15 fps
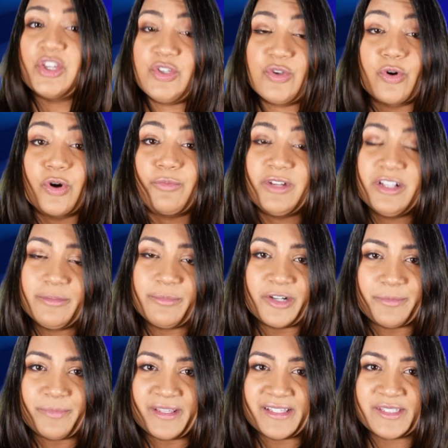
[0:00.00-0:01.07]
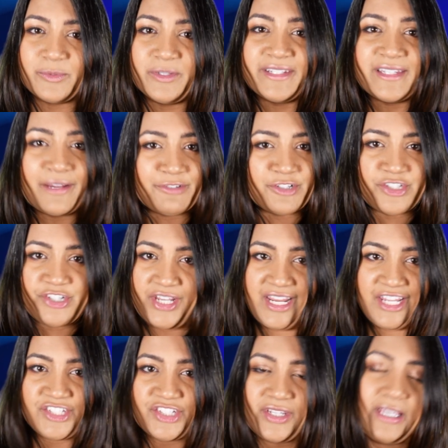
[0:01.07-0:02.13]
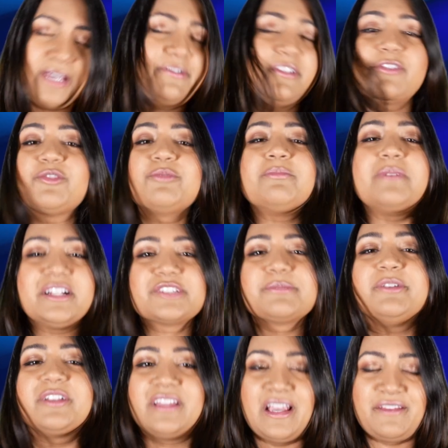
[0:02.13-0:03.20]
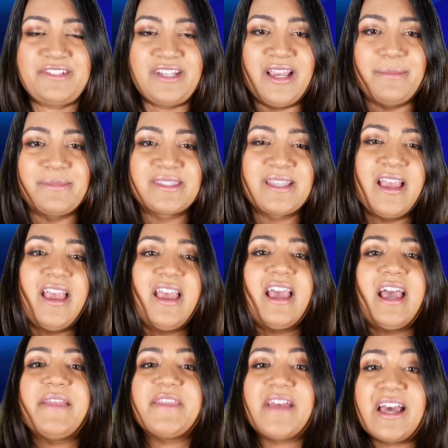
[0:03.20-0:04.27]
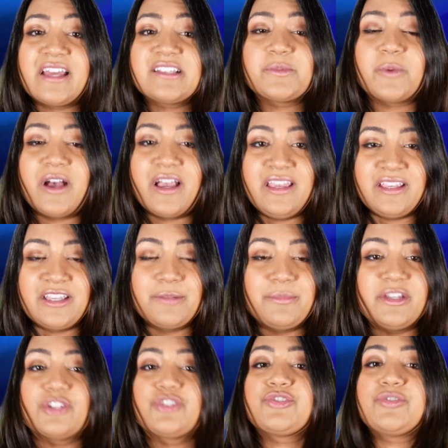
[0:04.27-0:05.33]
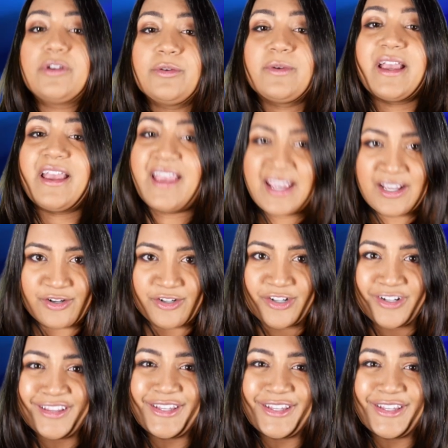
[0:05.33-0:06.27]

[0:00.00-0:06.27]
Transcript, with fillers: Your real purpose will never change, even through multiple lifetimes, and that is why it can be a true anchor in